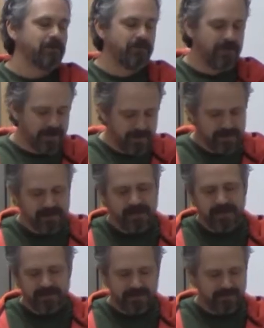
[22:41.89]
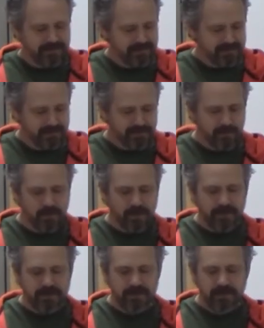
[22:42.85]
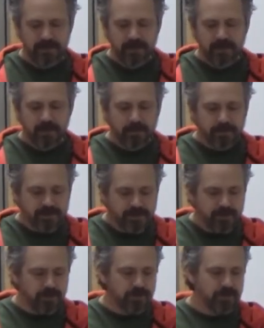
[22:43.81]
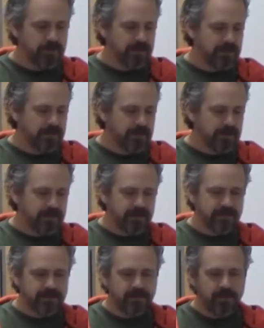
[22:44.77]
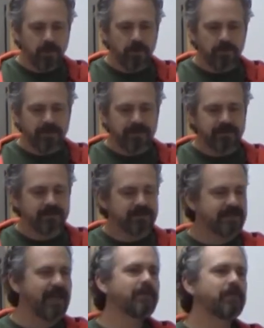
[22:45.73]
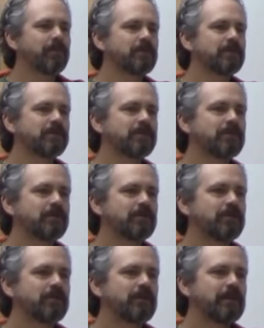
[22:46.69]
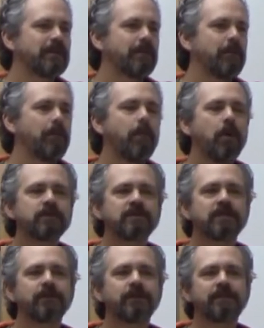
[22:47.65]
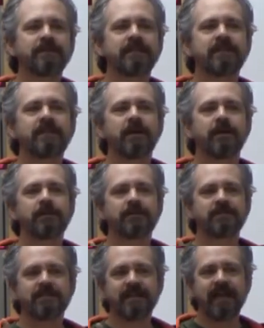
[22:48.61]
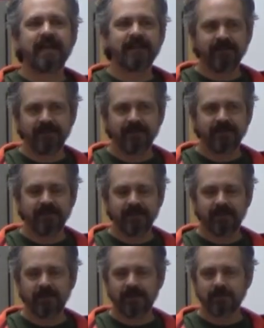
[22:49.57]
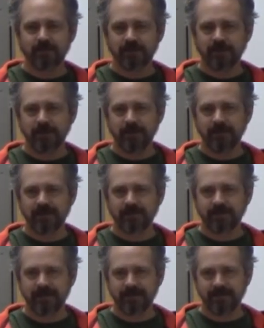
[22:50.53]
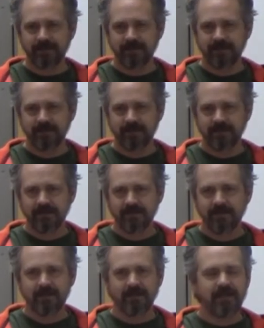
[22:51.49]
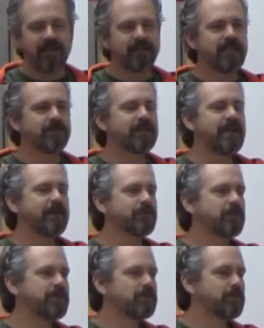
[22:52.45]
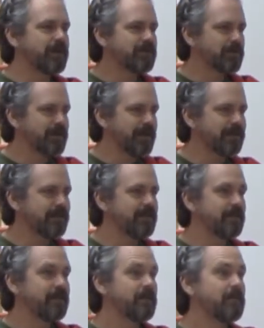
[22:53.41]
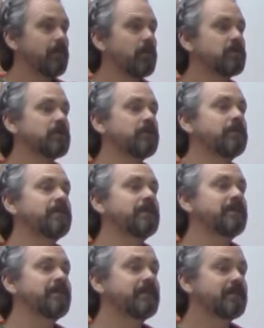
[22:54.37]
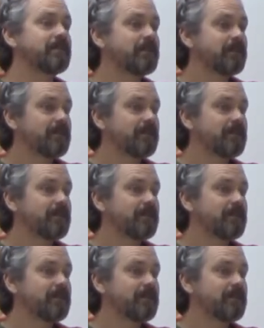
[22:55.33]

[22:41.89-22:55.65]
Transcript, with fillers: Very unlikely. That's number one. Number two, is to note that the disciples, most of them didn't understand that Christ was going to be resurrected. And even after he's resurrected, most of them didn't